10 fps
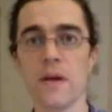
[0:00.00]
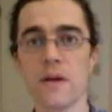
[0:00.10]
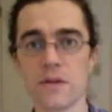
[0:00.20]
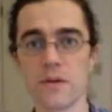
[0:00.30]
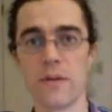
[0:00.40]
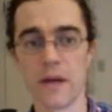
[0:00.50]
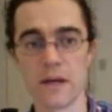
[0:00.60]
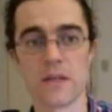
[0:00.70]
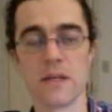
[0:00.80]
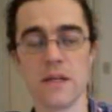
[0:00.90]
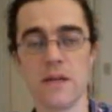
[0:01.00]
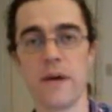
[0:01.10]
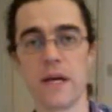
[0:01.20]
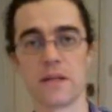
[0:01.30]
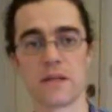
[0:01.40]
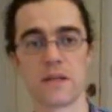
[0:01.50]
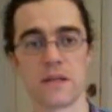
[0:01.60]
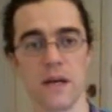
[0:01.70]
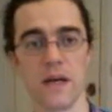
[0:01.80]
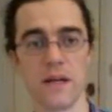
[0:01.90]
So thanks in advance,
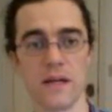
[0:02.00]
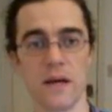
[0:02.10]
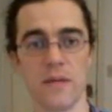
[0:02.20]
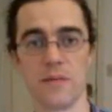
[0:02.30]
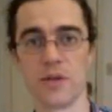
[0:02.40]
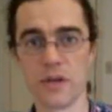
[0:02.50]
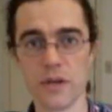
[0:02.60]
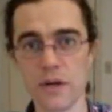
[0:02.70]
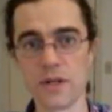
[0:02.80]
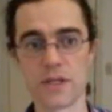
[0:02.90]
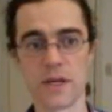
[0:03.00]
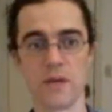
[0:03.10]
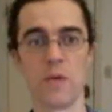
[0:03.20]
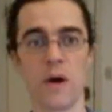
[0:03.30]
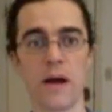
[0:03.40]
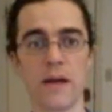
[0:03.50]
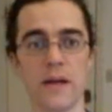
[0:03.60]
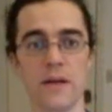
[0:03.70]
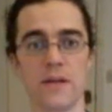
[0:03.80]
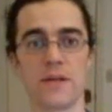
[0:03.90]
and I'm sure you understand why,
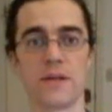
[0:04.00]
and